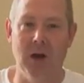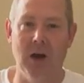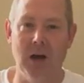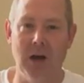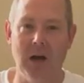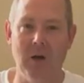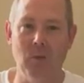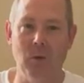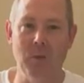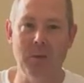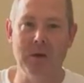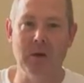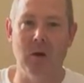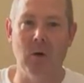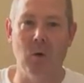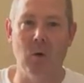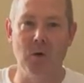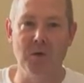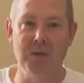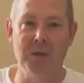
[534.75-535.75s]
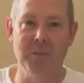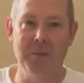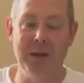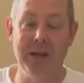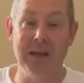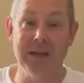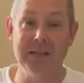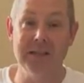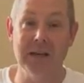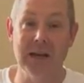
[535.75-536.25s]
what we call
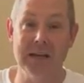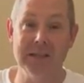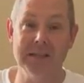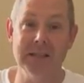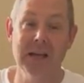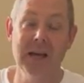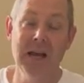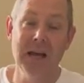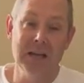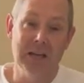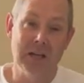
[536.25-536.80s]
orthopedic tests.